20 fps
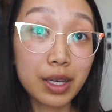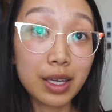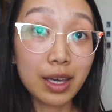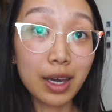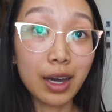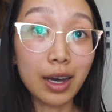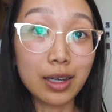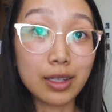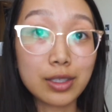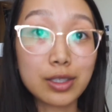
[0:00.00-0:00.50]

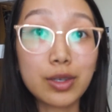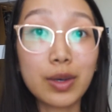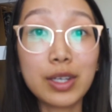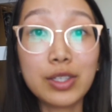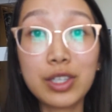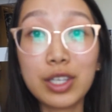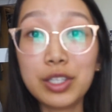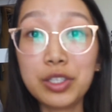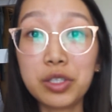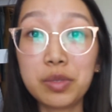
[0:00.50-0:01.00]
yeah, so I
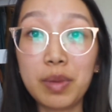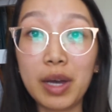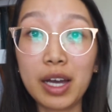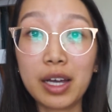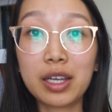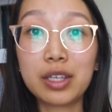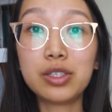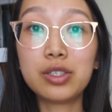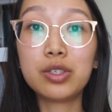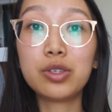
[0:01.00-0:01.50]
changed back
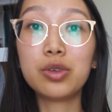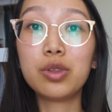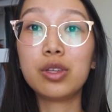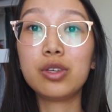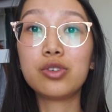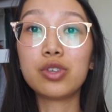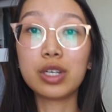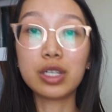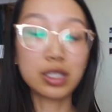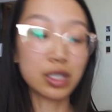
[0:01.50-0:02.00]
into the
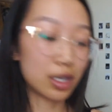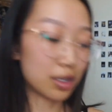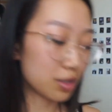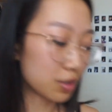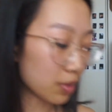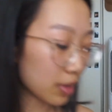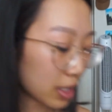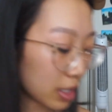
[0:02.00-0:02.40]
dress that I was wearing